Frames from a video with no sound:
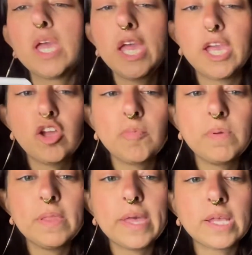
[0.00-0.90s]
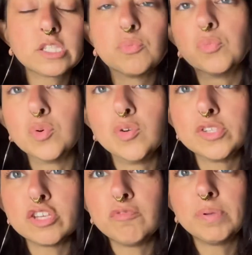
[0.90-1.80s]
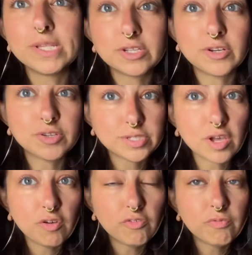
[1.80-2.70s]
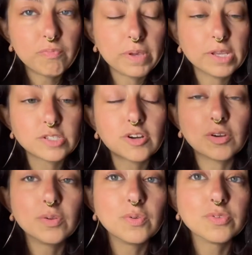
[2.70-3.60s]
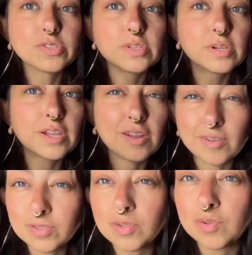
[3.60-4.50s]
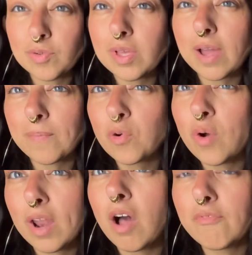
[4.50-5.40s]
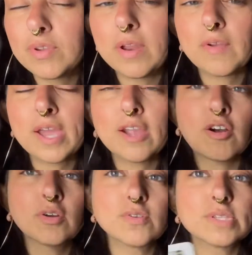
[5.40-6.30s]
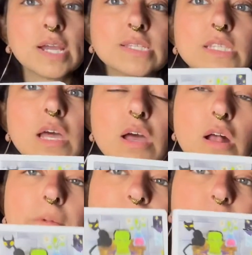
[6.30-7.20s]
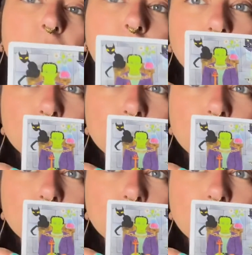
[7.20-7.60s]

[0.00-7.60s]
it could be like some rules that you place on yourself, because cardinals can also do that quite often, okay, cardinal signs. But it's